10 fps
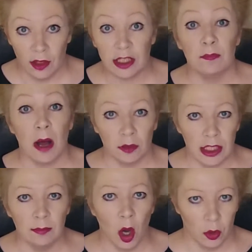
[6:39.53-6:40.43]
that's
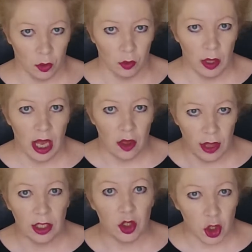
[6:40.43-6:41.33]
multimodal.
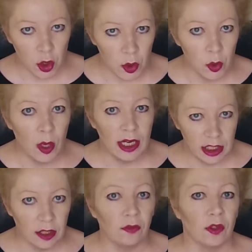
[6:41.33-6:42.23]
They're two
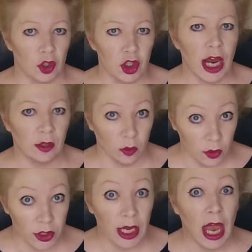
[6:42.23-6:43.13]
different
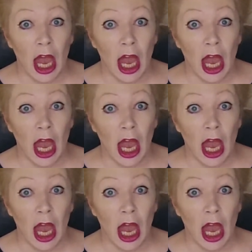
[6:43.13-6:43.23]
channels,